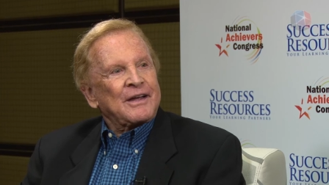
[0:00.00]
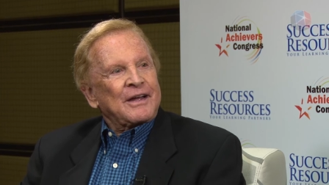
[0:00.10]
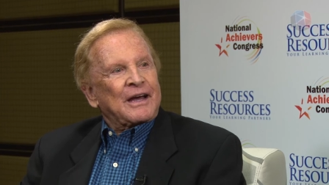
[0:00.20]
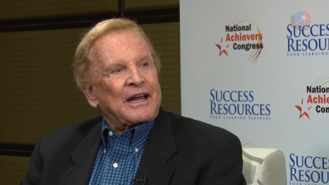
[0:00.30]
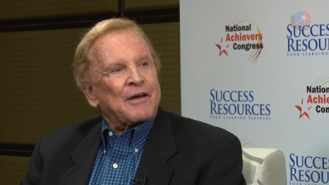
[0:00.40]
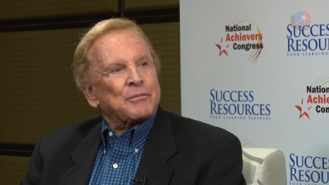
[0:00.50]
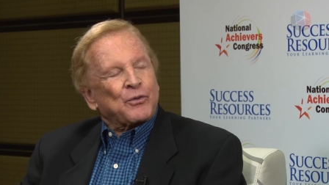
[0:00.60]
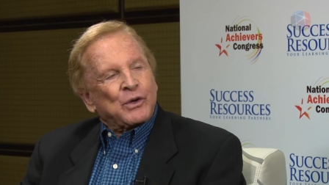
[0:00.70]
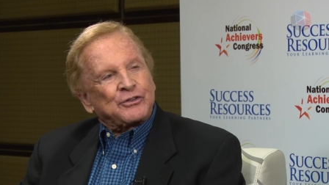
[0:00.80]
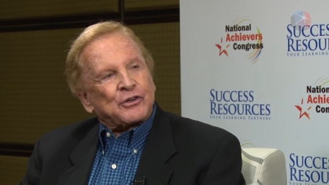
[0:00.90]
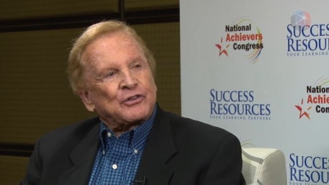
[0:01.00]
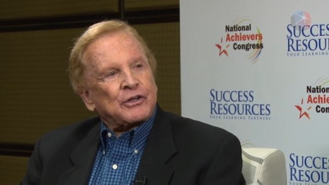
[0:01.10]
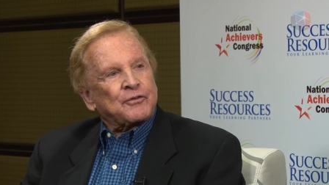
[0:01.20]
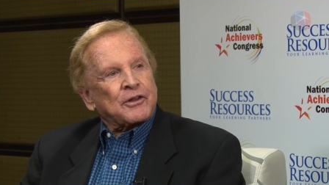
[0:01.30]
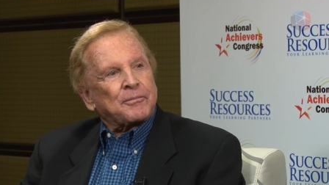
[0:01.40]
Okay. And I've been
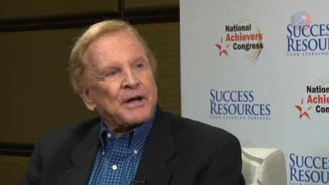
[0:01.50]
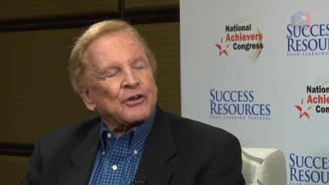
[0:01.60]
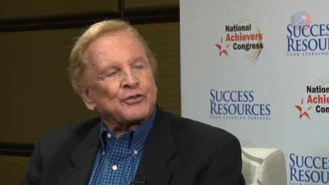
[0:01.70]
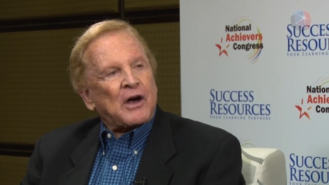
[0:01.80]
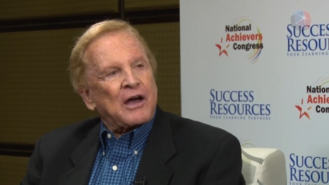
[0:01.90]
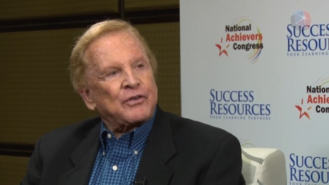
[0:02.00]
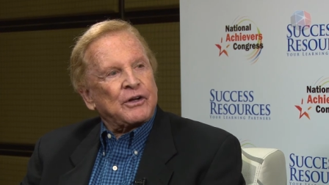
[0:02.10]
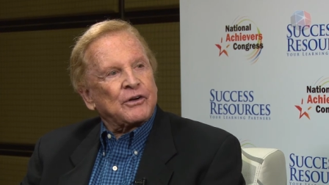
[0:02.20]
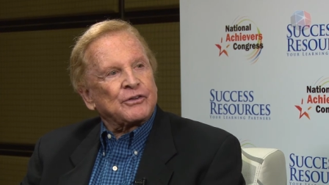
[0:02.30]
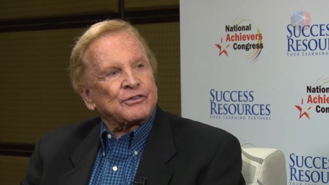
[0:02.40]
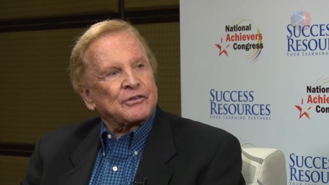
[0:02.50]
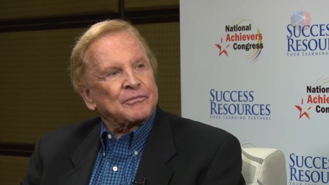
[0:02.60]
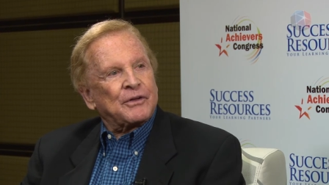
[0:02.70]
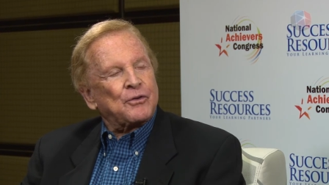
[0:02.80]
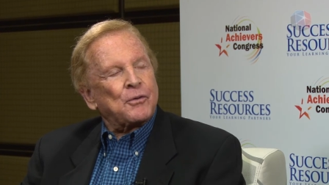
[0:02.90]
researching for the past five years
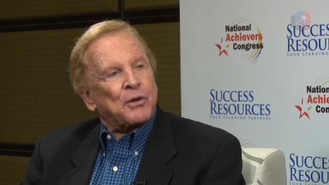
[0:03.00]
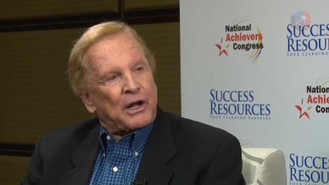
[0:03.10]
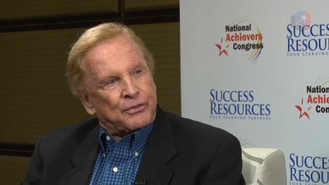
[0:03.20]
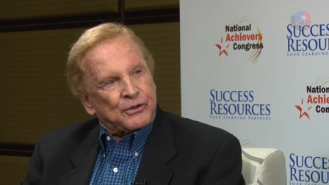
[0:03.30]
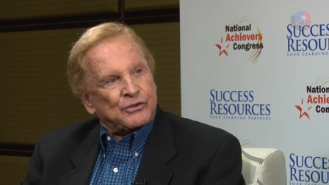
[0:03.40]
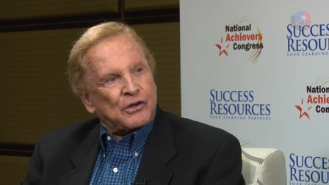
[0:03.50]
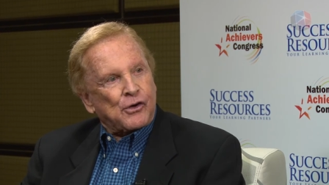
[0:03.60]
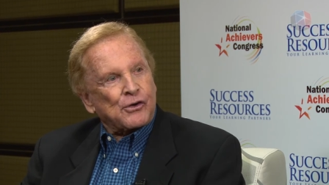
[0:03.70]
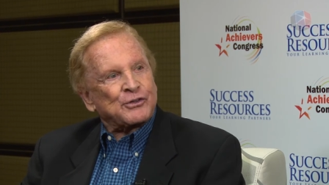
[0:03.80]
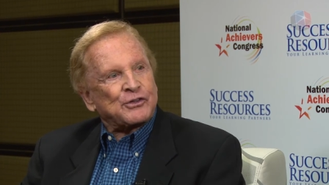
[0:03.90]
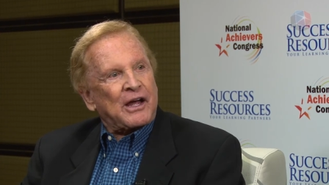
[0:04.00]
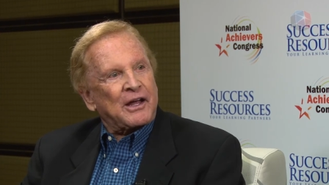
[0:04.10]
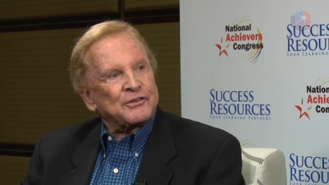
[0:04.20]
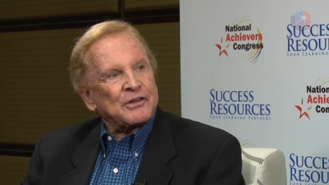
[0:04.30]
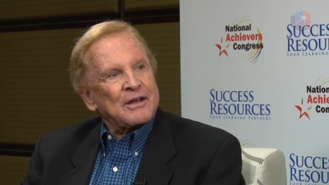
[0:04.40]
the new breakthroughs in
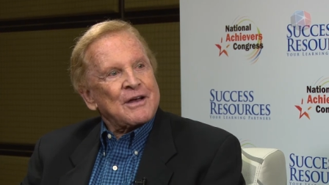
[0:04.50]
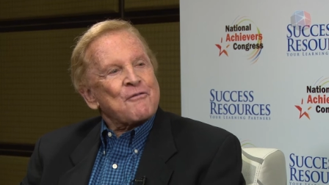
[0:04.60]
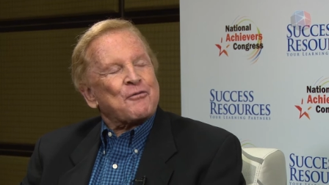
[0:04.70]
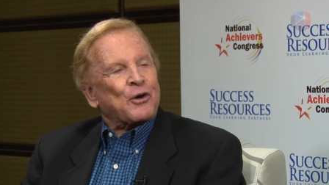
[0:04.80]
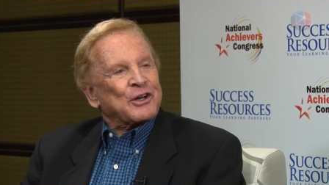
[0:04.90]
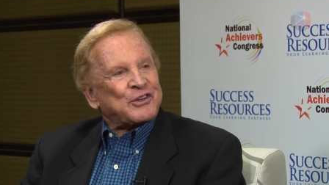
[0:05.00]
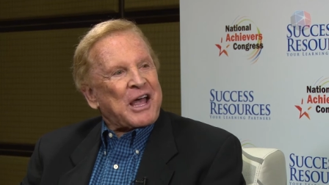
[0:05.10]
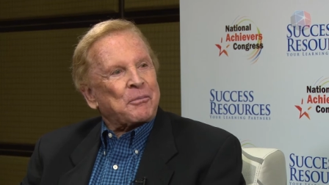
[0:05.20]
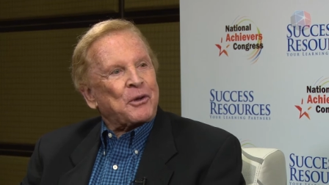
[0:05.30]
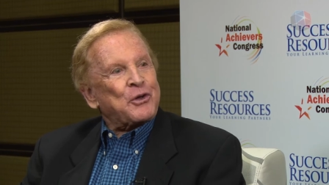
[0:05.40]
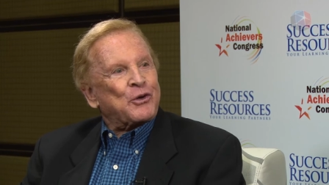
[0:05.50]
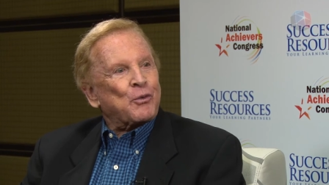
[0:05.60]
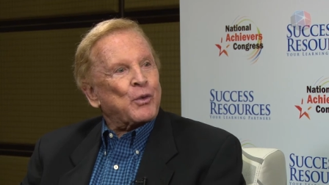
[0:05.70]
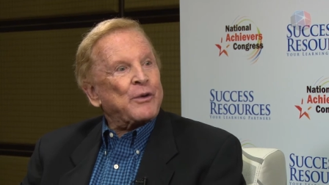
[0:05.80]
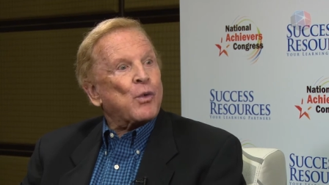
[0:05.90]
neuroscience. For example, you
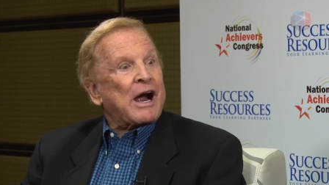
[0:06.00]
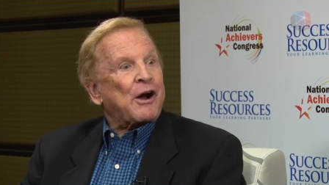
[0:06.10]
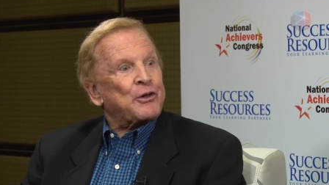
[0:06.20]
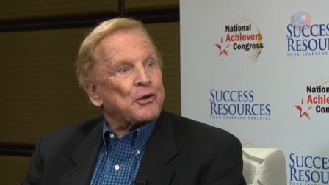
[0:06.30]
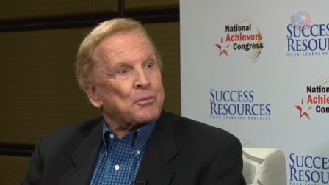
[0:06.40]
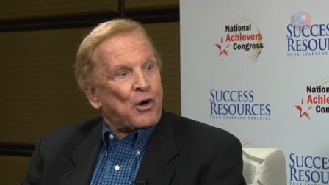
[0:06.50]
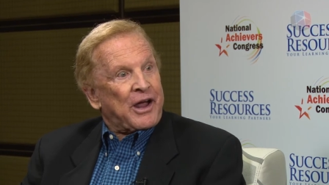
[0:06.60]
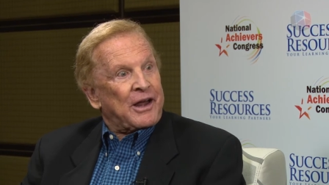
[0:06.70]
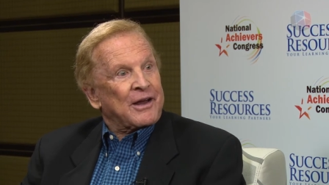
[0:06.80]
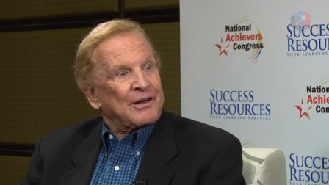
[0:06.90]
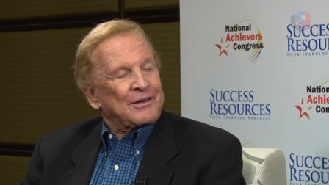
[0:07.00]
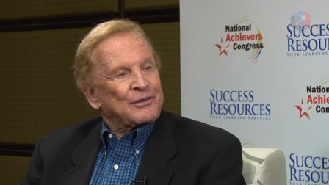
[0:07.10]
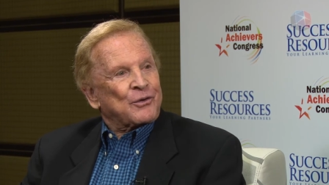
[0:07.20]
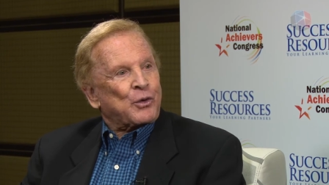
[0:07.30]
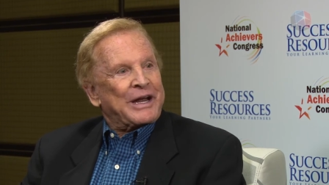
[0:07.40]
can rewire your brain, mm-hmm.
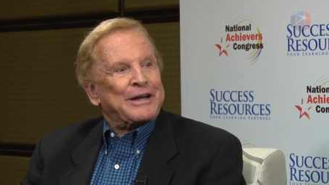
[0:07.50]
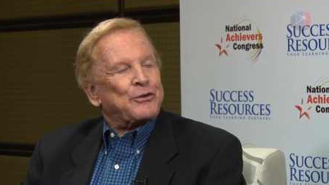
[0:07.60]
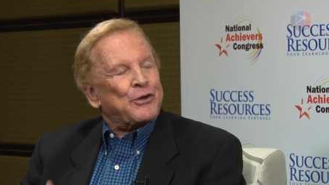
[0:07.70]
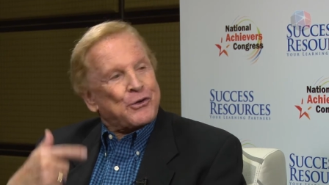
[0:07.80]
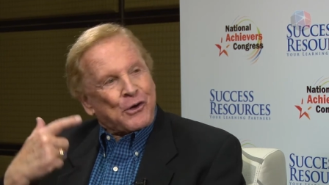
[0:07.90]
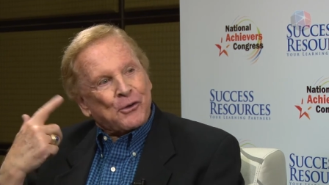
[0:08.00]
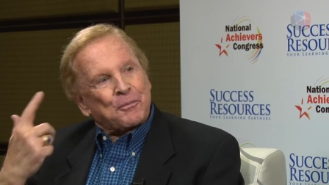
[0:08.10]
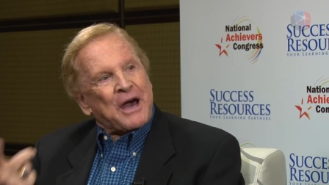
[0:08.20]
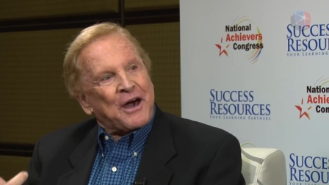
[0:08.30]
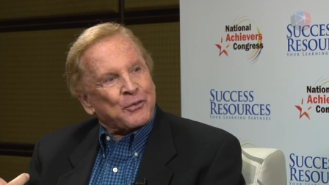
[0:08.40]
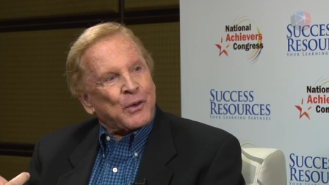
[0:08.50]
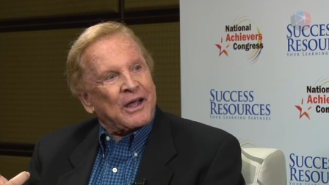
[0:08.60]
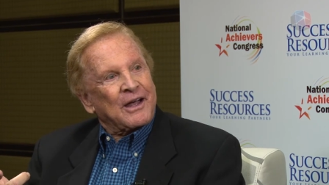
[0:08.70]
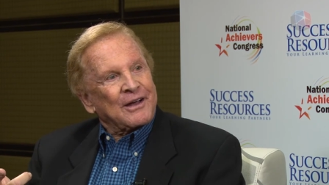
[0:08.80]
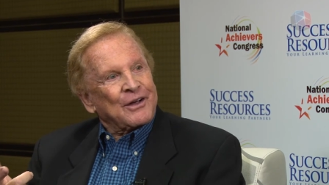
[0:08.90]
create a new neural
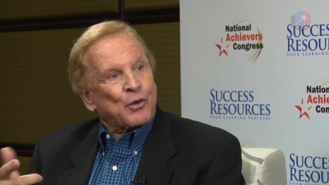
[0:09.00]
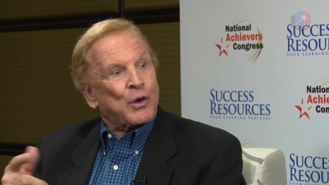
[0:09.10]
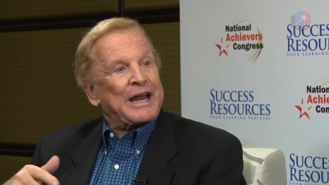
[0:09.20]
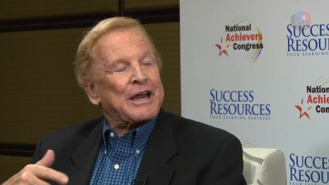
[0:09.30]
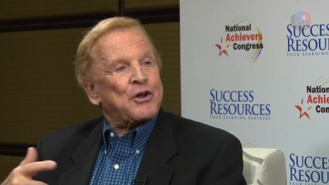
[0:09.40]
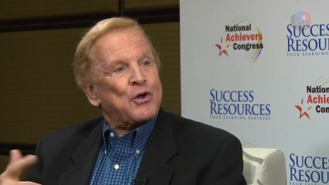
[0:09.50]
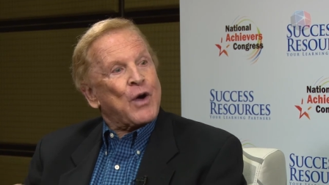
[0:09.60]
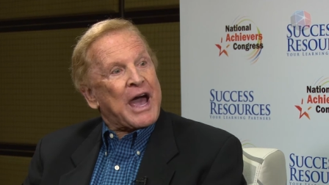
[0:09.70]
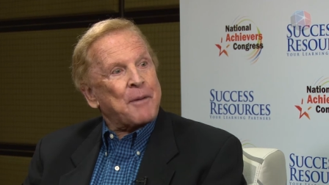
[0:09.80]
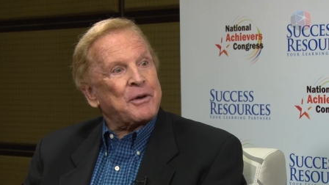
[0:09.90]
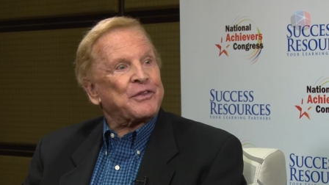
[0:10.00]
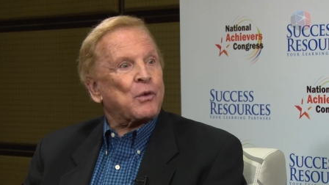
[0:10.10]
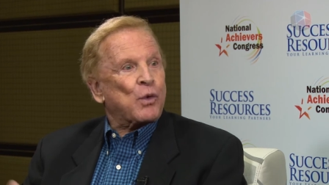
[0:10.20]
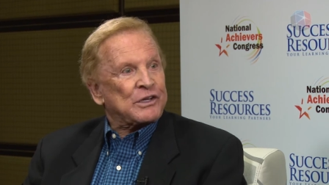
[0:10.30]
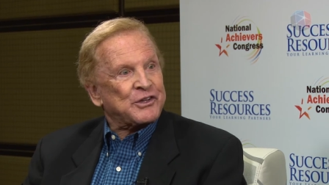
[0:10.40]
pathway, create a new habit
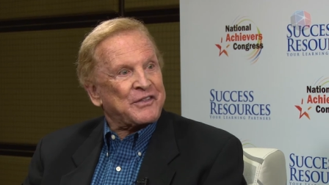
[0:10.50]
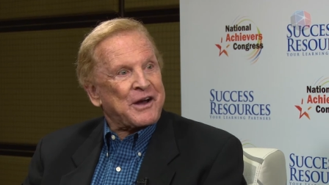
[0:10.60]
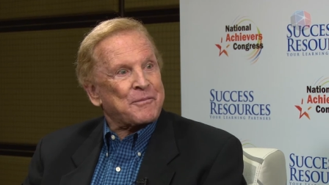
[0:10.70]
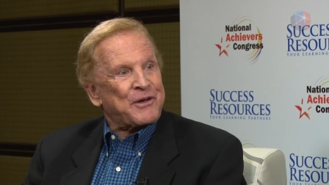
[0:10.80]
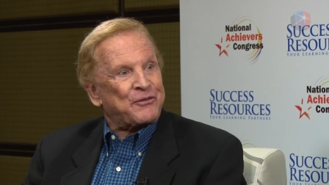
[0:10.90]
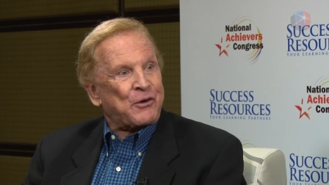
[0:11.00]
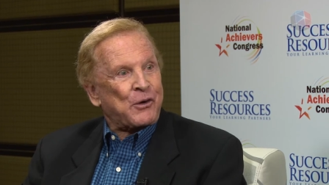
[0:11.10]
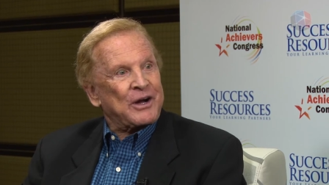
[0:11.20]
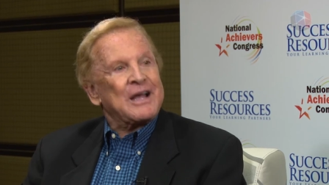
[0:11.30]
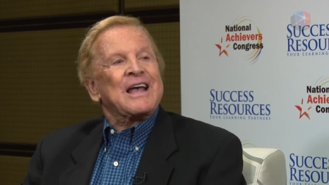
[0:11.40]
that wasn't there before.